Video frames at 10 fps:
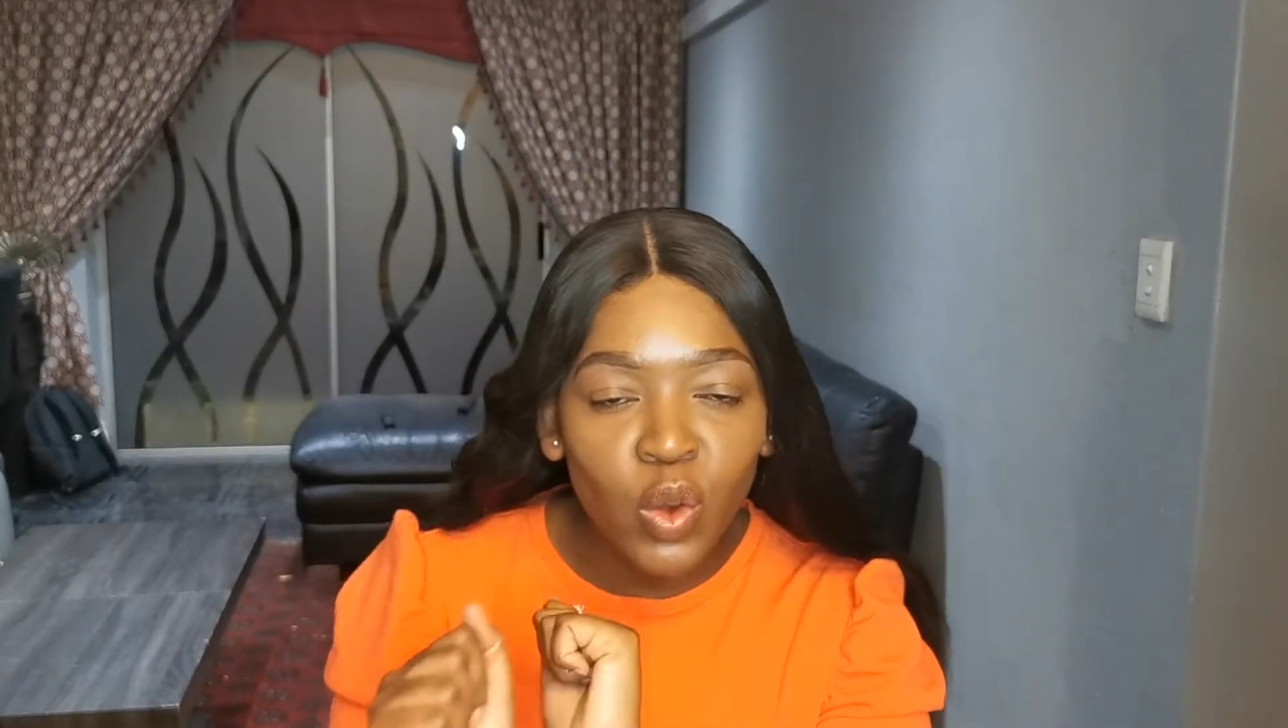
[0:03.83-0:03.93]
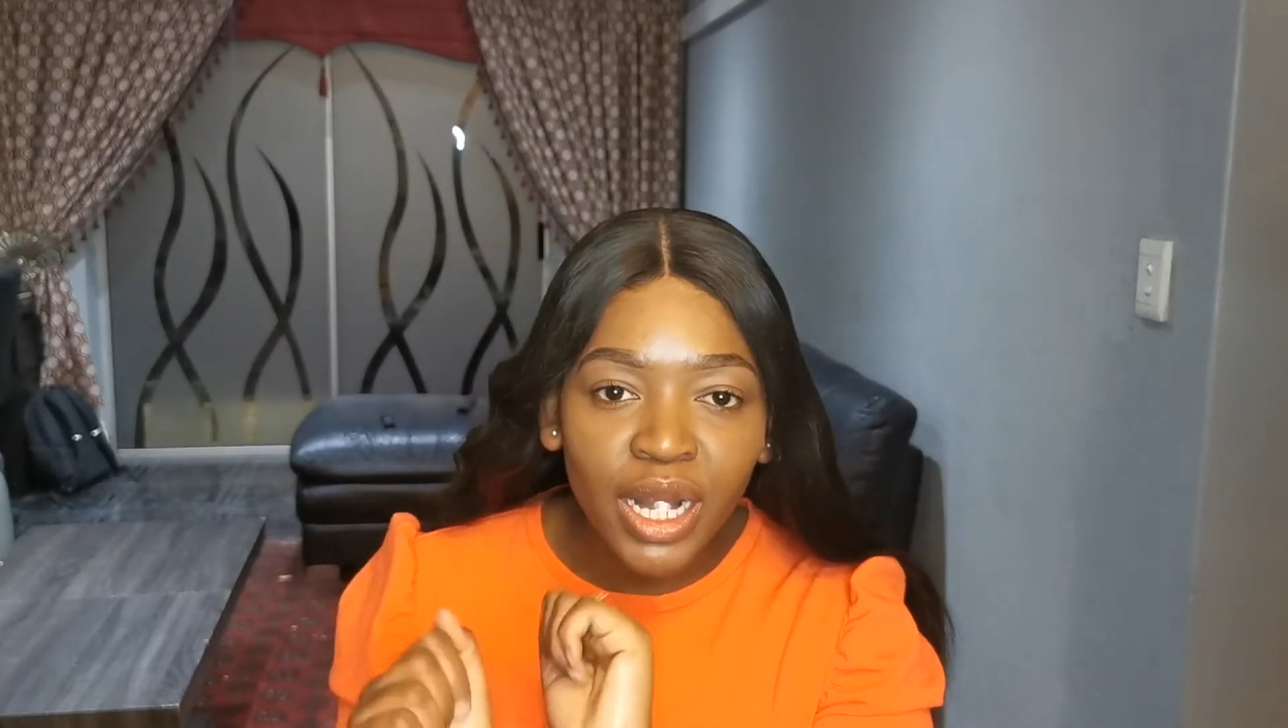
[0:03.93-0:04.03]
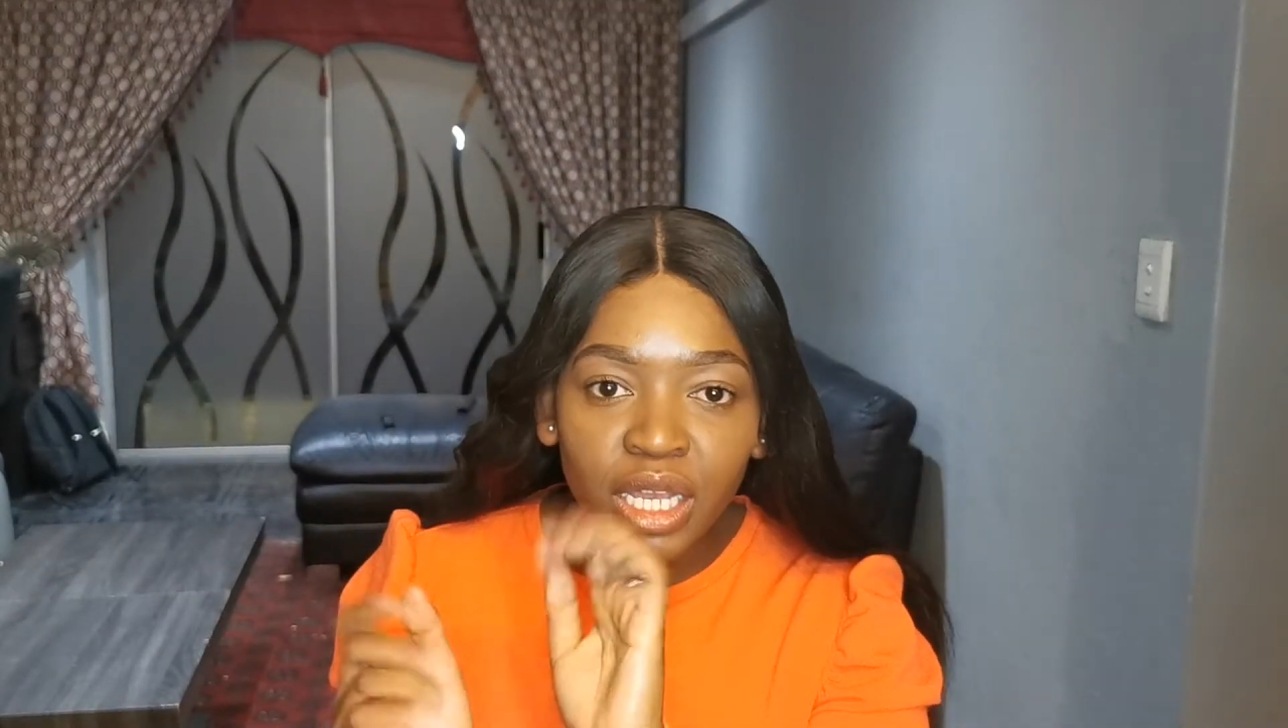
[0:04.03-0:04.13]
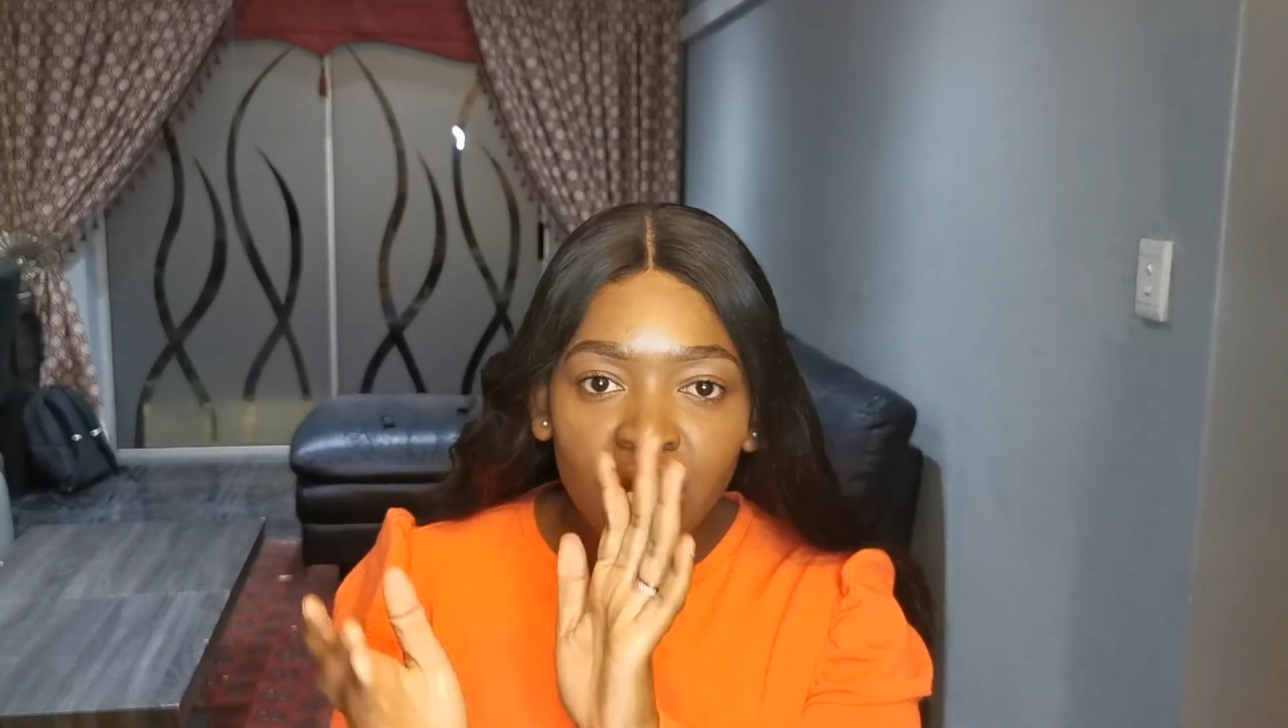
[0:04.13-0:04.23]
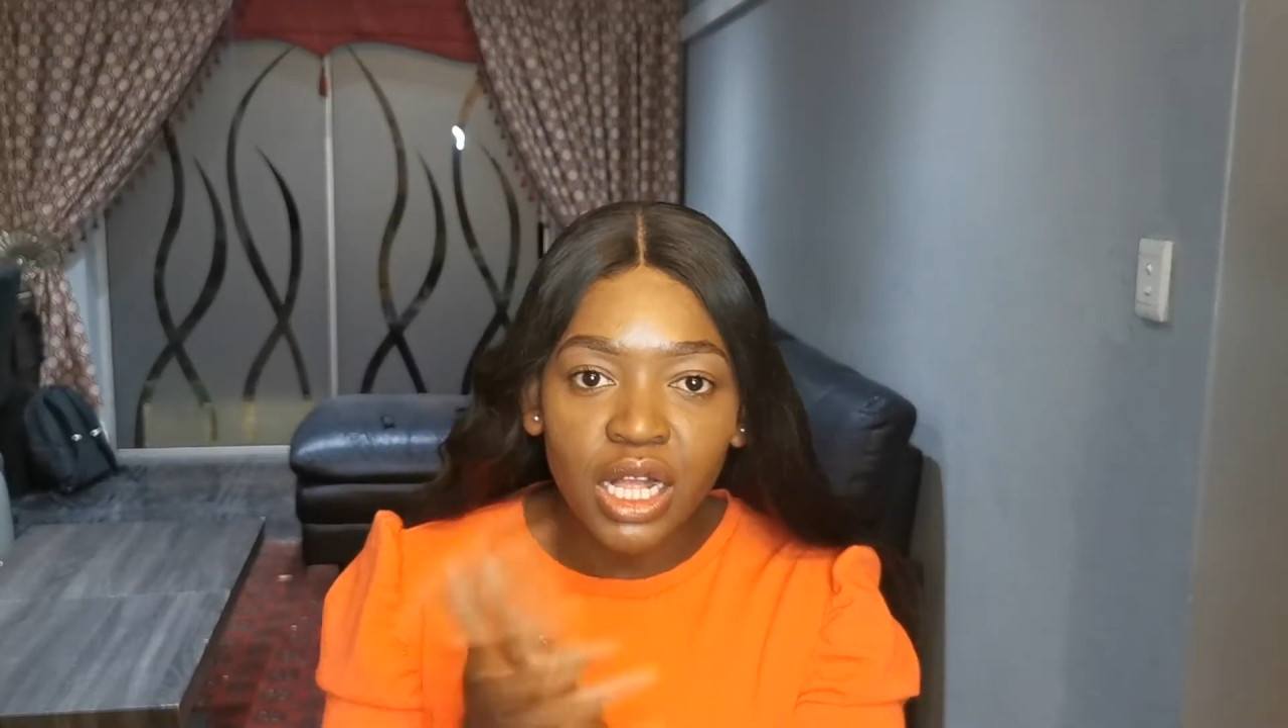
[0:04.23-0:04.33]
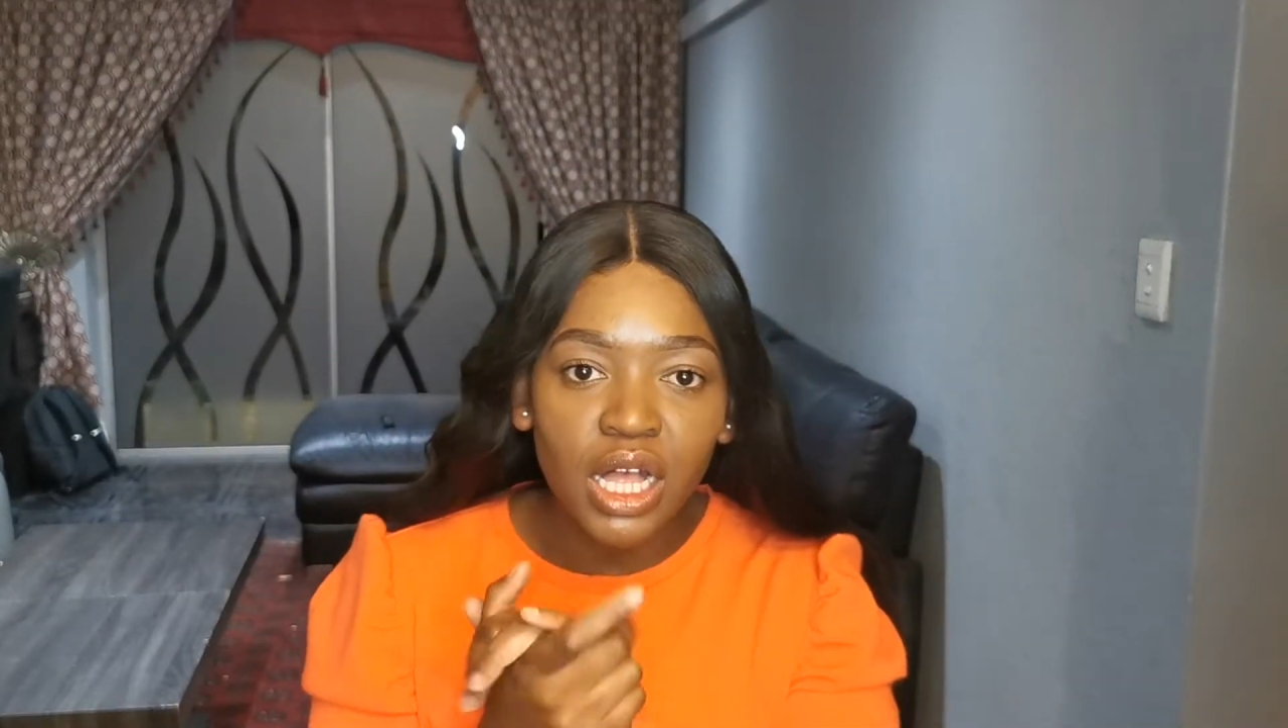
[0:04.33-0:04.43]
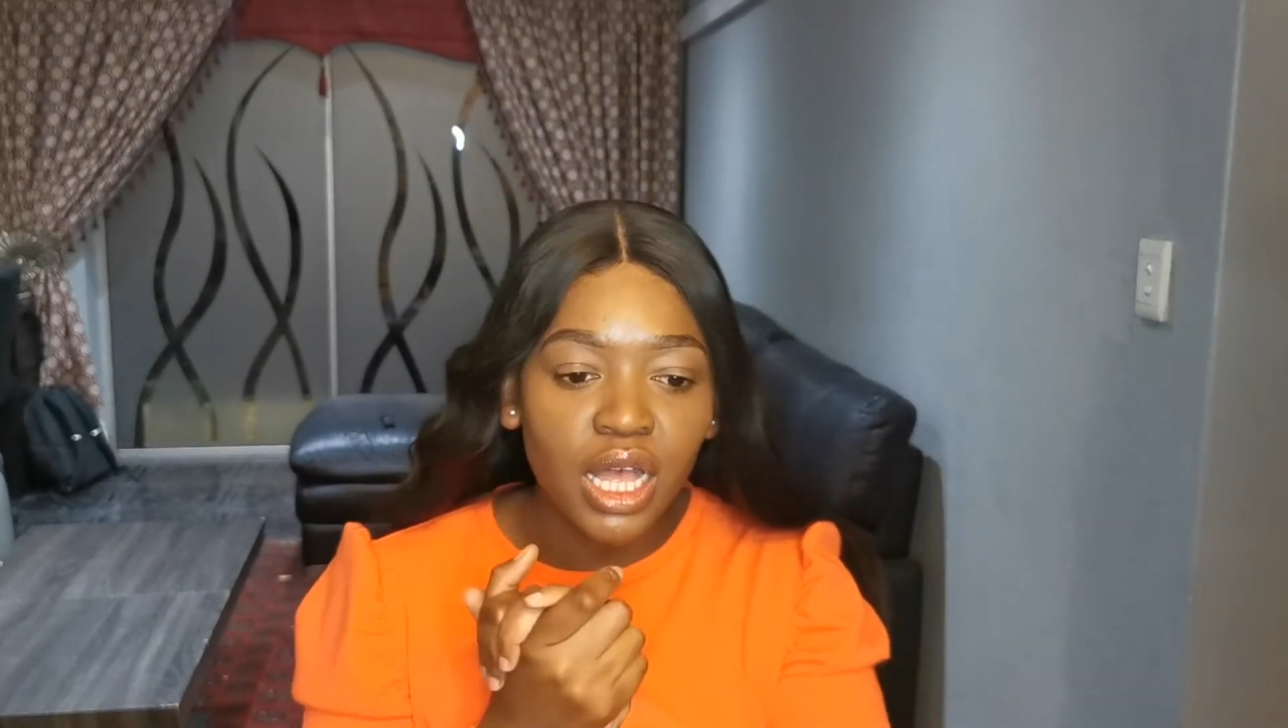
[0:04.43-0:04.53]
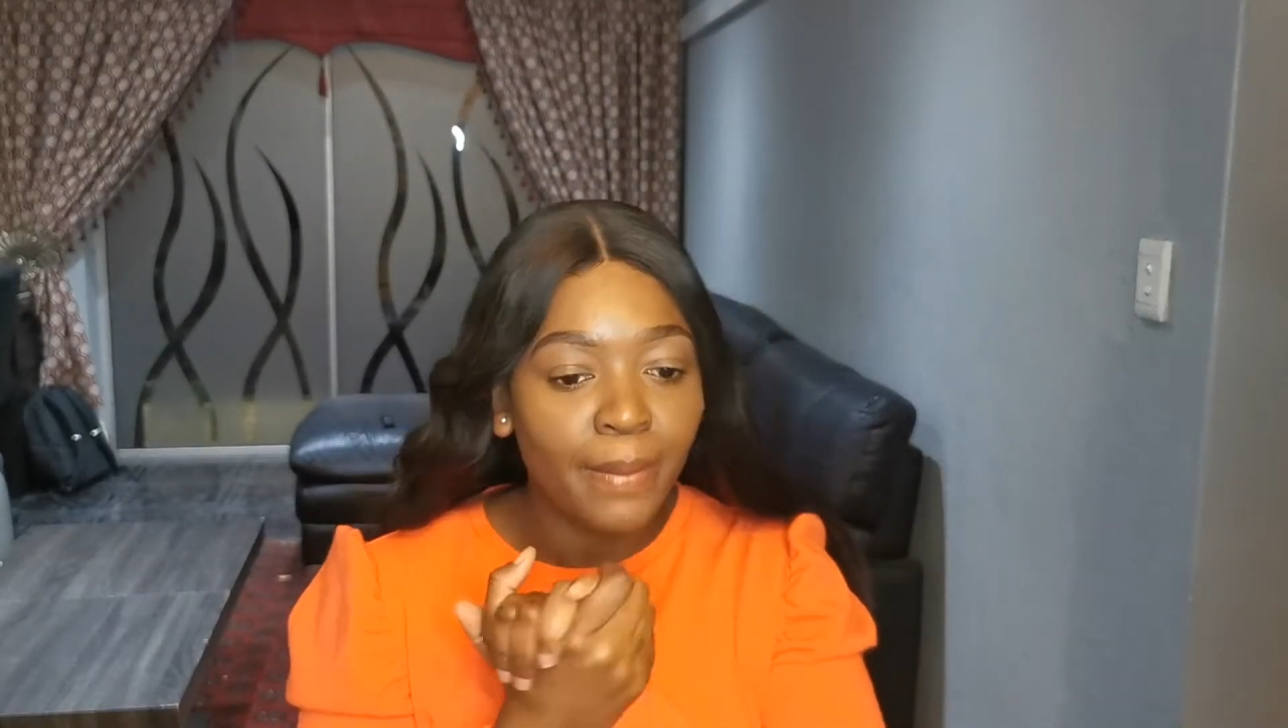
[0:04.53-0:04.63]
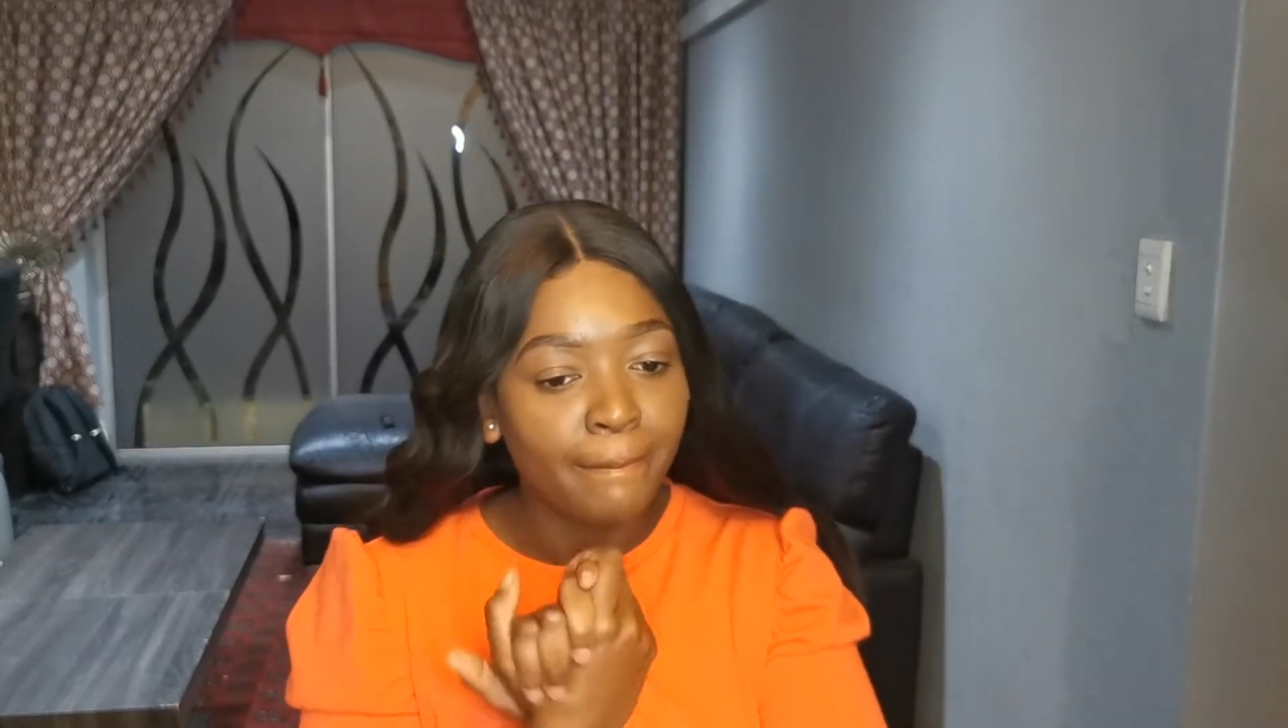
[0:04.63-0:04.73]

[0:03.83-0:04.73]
Toni&Guy,